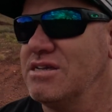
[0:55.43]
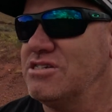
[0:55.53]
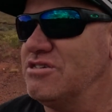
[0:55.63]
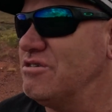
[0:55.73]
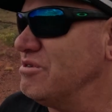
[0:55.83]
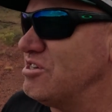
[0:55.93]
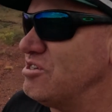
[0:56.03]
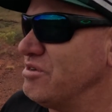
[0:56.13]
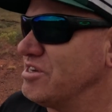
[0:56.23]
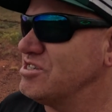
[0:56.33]
due to
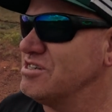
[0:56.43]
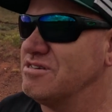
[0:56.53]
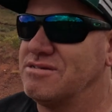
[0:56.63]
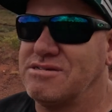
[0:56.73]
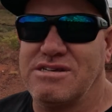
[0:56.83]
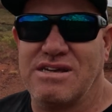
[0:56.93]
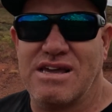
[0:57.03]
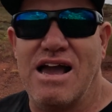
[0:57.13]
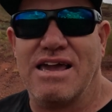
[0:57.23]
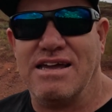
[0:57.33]
restrictions,
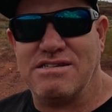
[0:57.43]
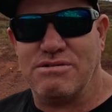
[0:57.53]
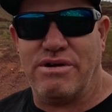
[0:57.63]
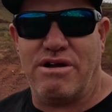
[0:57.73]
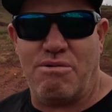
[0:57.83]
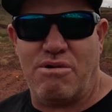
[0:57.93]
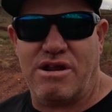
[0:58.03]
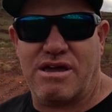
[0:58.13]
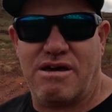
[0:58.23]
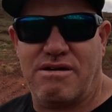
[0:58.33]
can't get to where I want
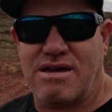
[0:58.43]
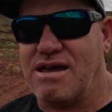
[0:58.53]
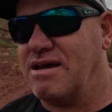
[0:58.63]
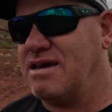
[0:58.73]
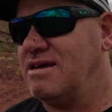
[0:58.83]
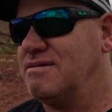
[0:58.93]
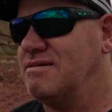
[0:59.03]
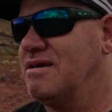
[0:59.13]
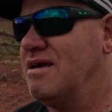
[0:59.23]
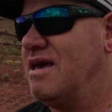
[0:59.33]
to go, can't get
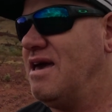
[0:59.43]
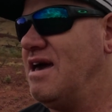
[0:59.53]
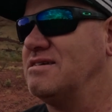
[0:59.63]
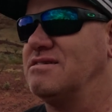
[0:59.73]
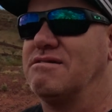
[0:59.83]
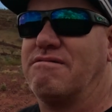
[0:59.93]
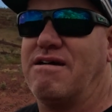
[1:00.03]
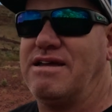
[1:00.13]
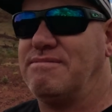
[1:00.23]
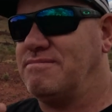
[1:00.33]
out to the Great